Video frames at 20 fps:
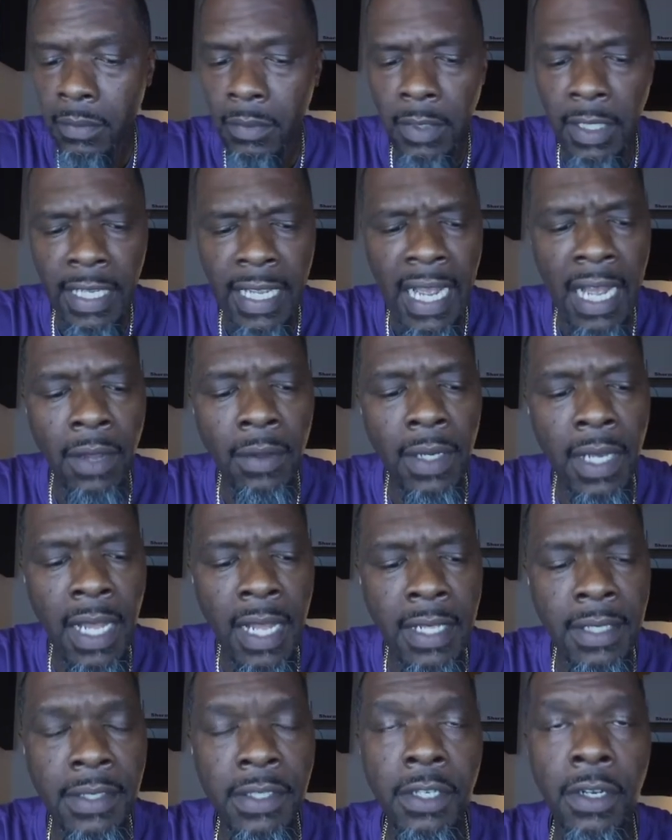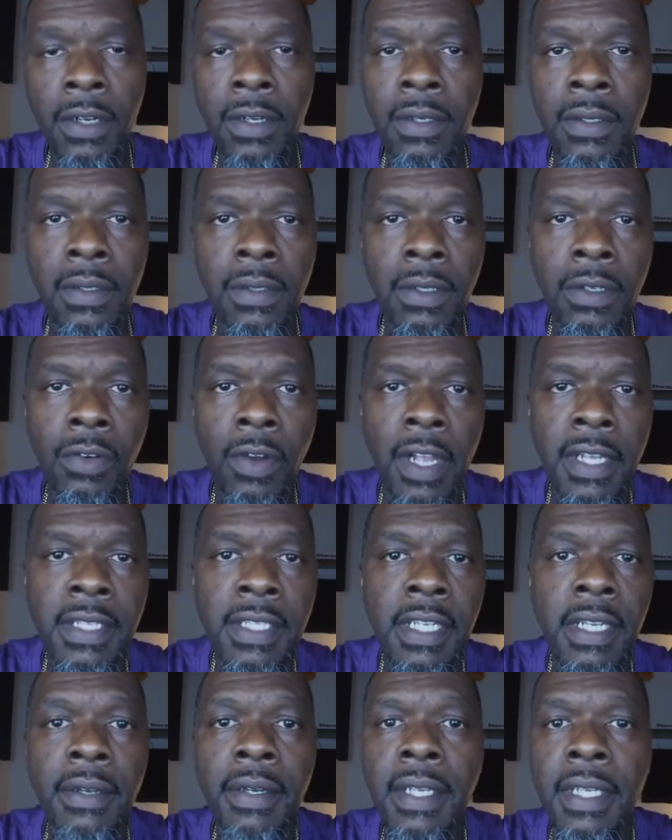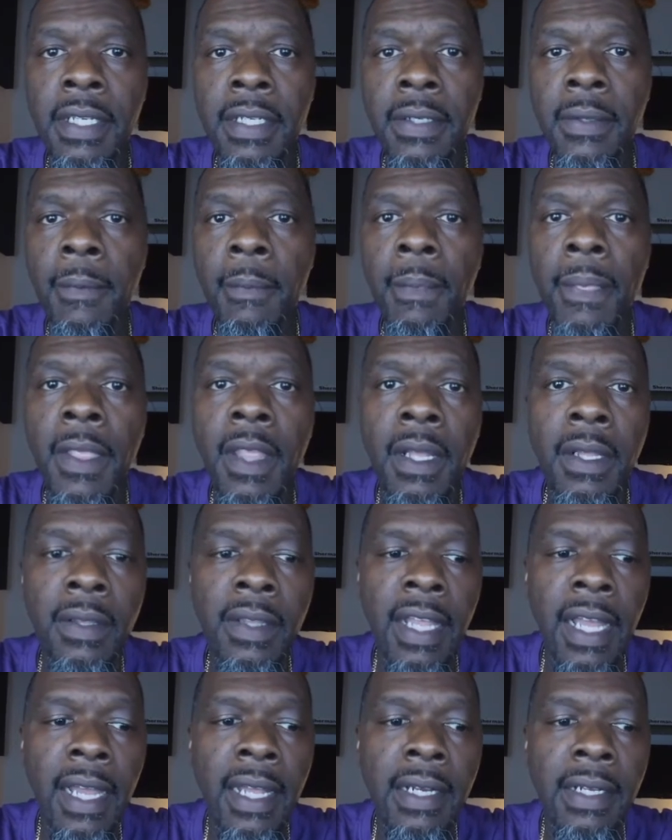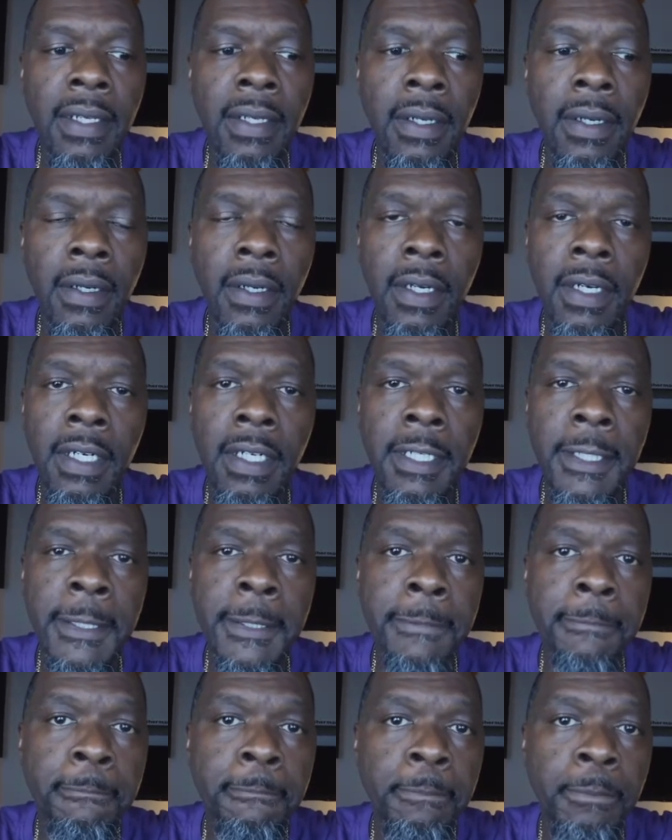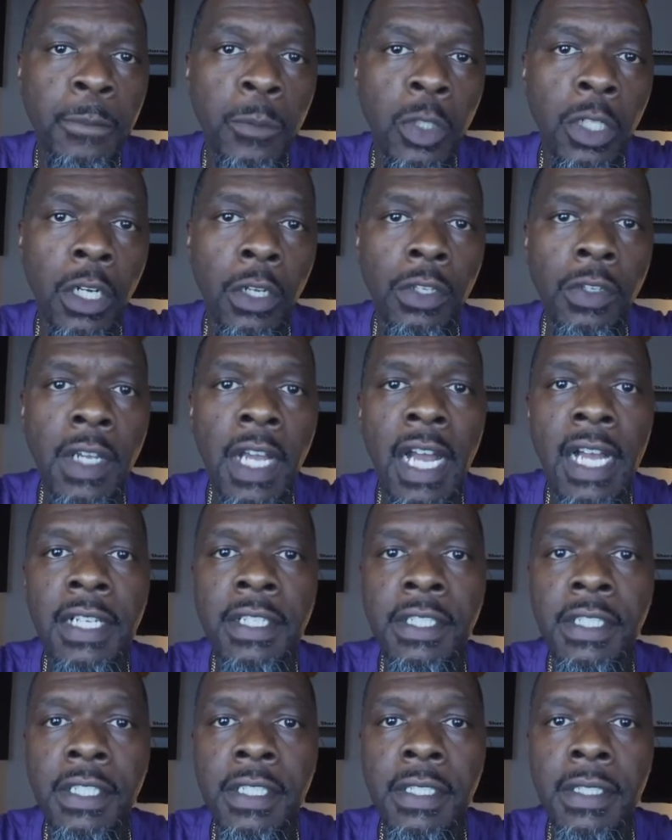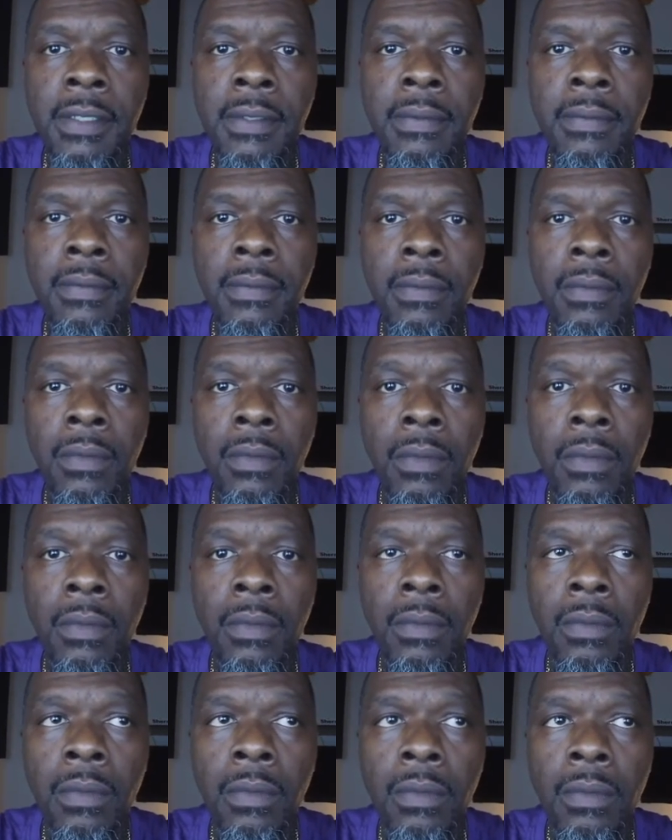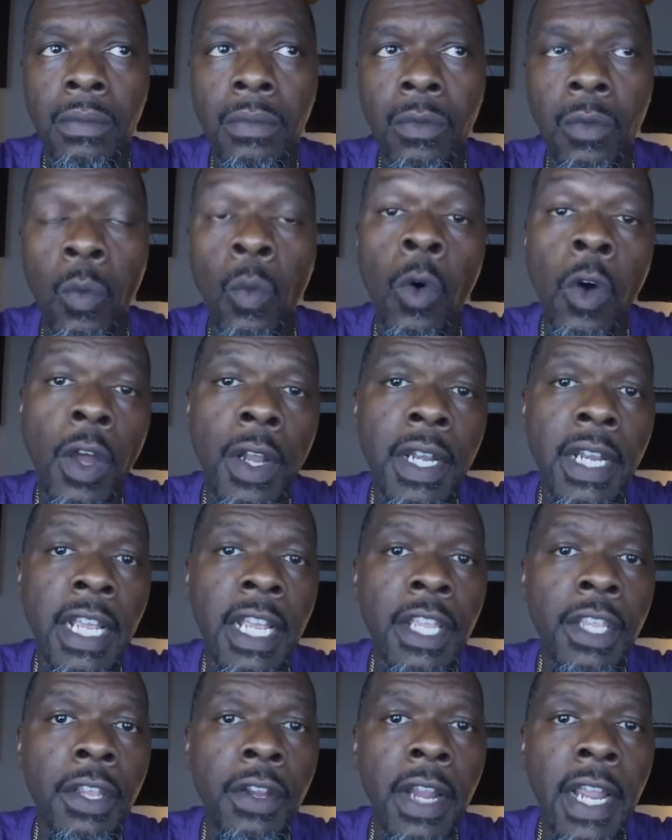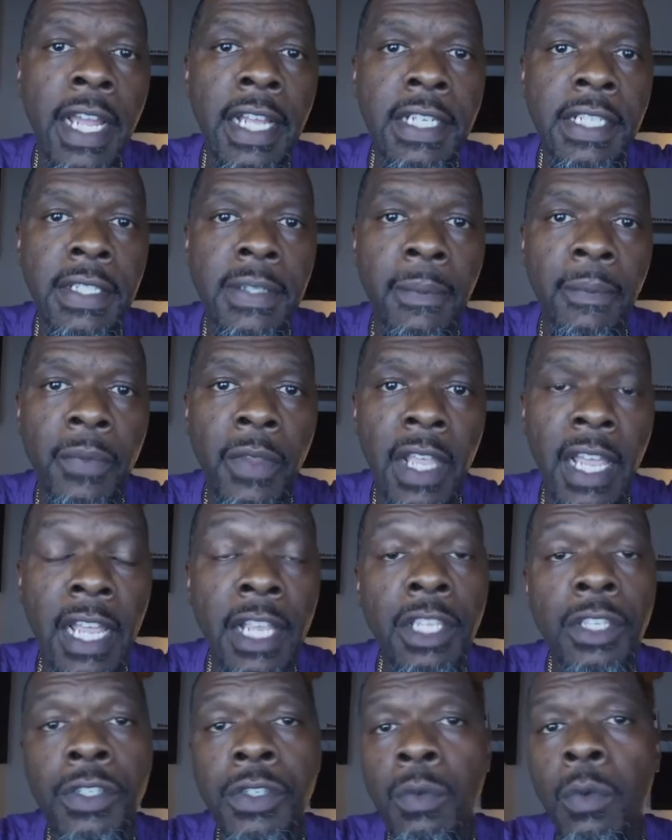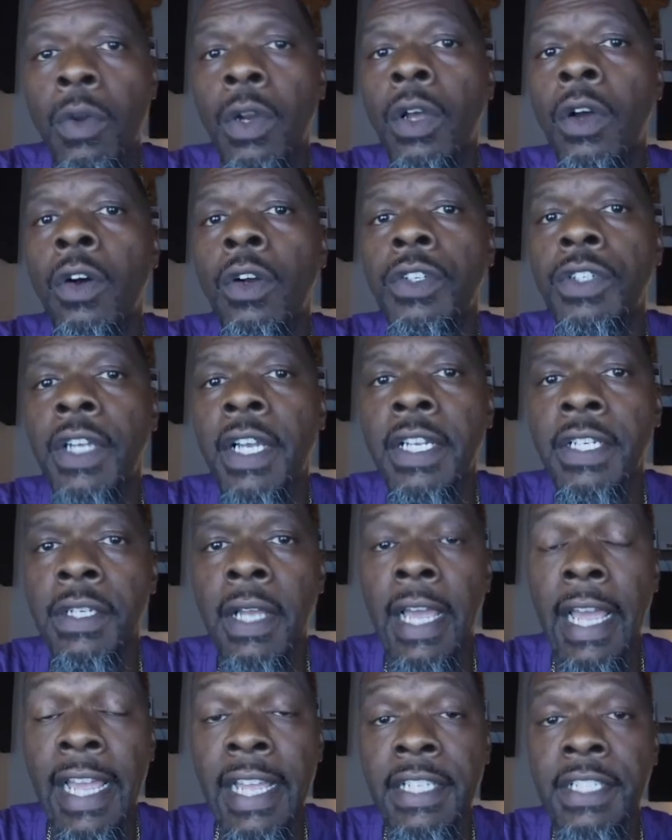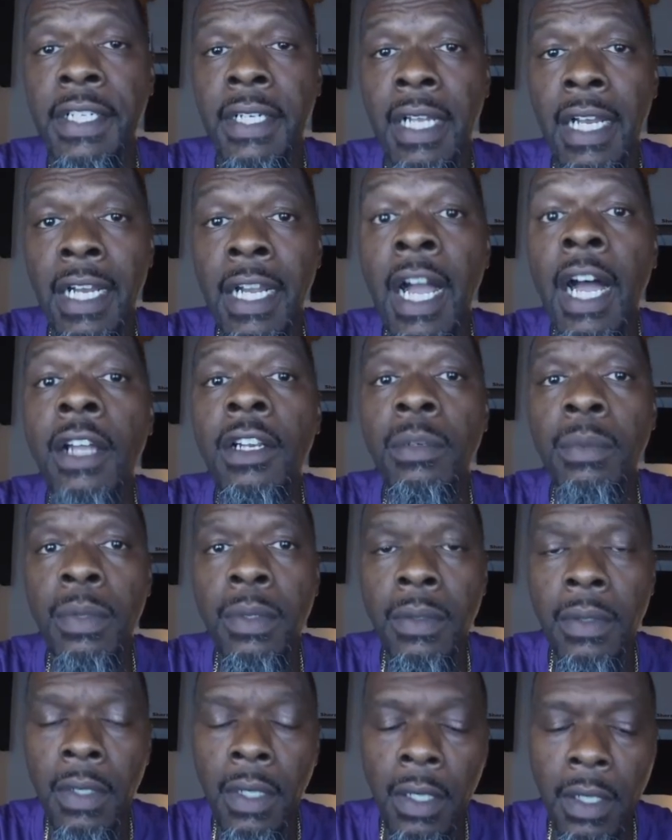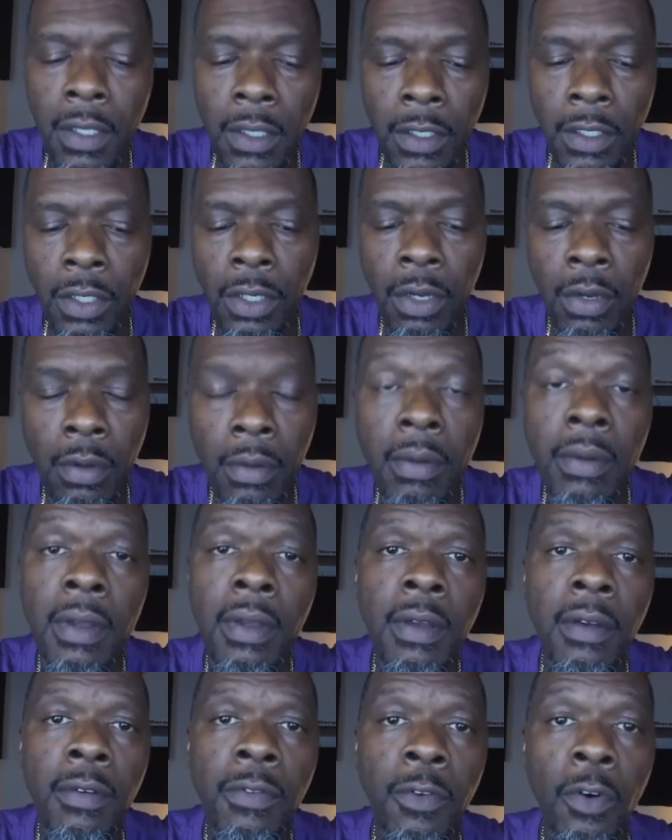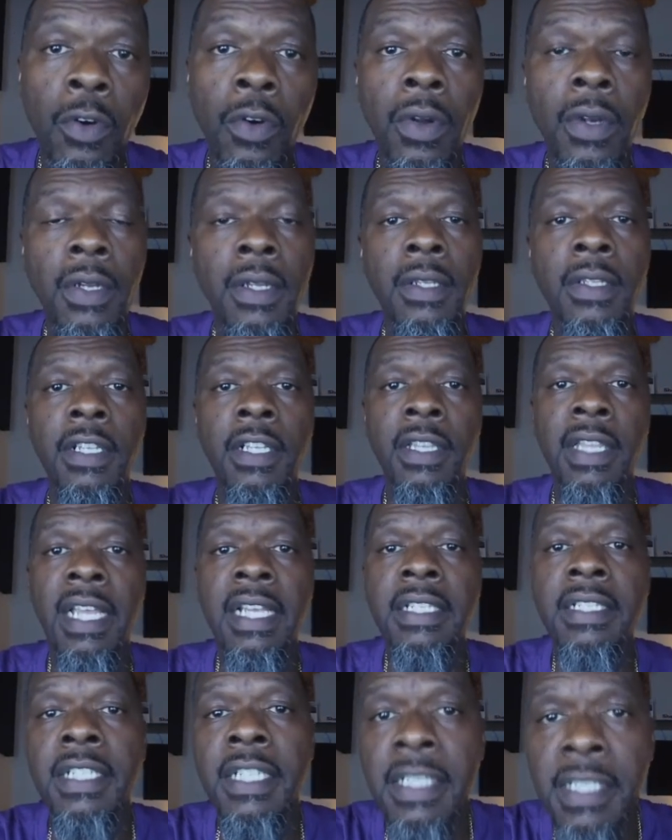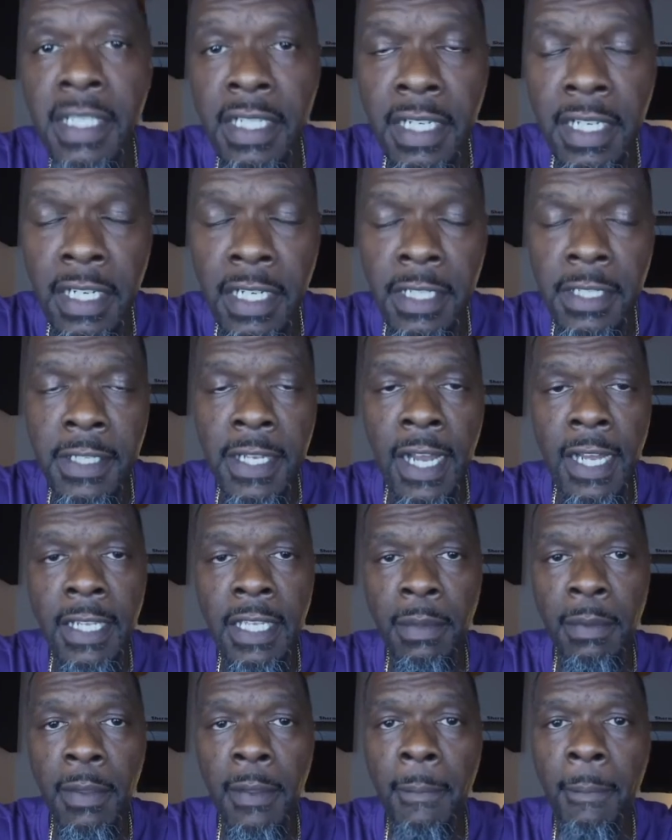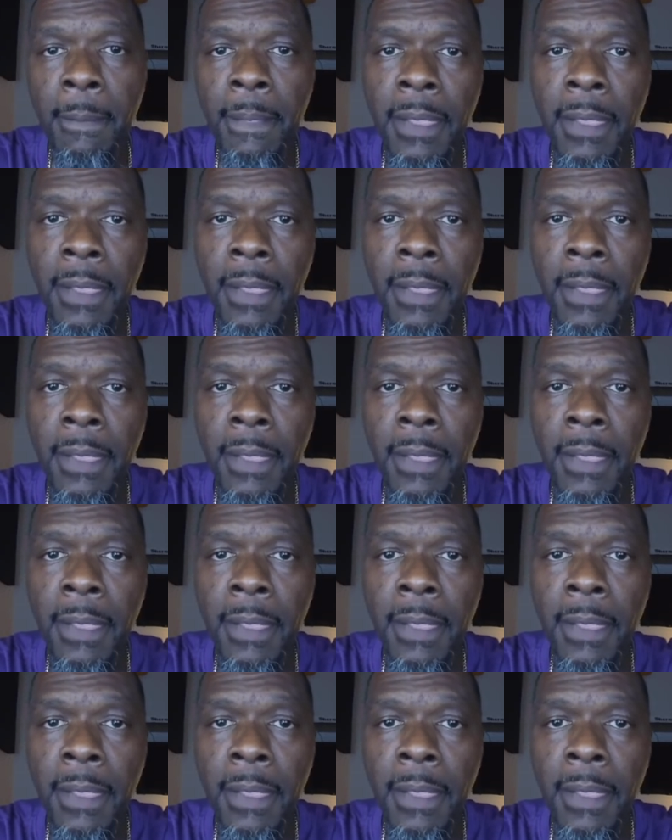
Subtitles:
It outlines certain criteria that you guys should want in your agent, and you should want to hold your agent accountable, for the things listed in this document.